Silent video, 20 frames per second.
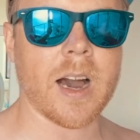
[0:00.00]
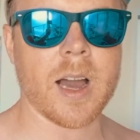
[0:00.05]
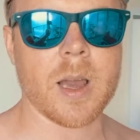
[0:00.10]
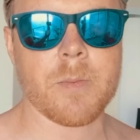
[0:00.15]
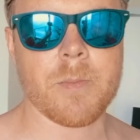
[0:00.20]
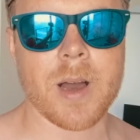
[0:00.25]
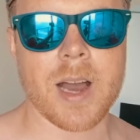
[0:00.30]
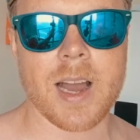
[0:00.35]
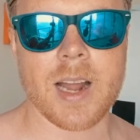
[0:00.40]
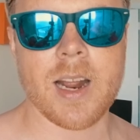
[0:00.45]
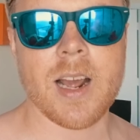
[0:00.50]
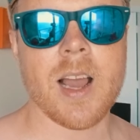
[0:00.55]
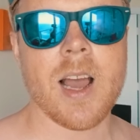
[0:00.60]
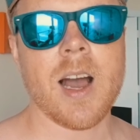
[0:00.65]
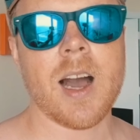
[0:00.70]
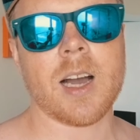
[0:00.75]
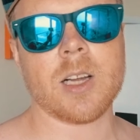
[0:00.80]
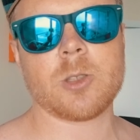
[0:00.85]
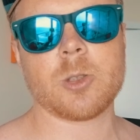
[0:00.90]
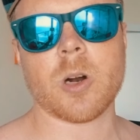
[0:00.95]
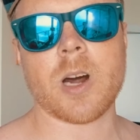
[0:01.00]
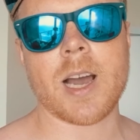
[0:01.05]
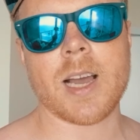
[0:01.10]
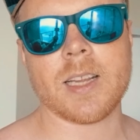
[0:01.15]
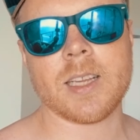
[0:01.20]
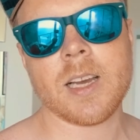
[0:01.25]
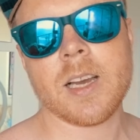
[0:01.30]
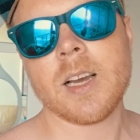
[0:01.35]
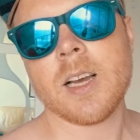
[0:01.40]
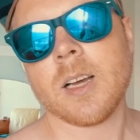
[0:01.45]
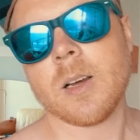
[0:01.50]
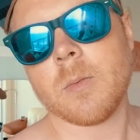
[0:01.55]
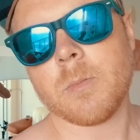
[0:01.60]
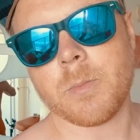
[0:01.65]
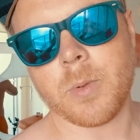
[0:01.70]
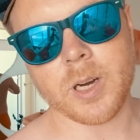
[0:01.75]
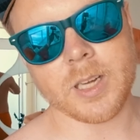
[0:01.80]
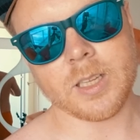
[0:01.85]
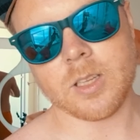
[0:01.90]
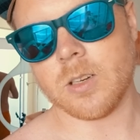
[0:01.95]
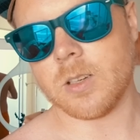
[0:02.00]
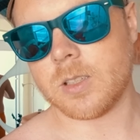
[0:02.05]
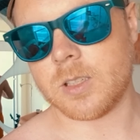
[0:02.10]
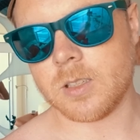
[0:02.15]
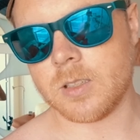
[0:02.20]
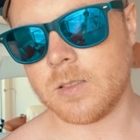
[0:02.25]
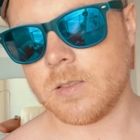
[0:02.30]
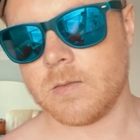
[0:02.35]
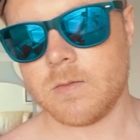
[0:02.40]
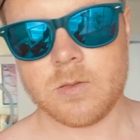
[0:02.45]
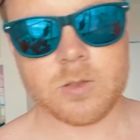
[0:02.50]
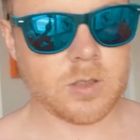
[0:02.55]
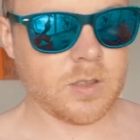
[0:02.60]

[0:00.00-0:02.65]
iPad. I tried, but it doesn't.